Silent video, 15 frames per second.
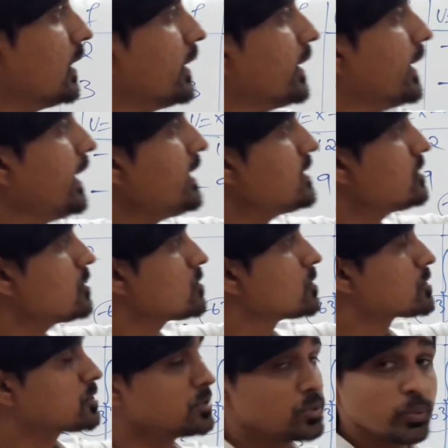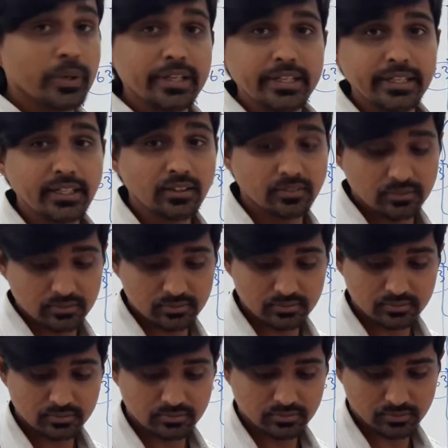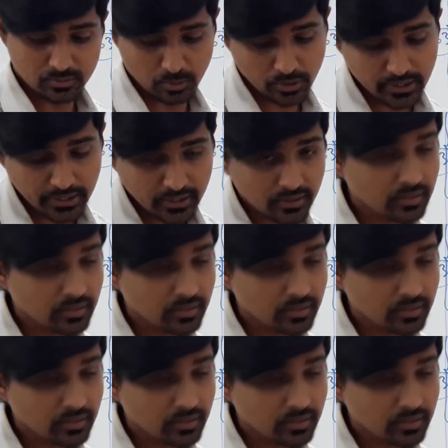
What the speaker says: a is equals to 20. Okay.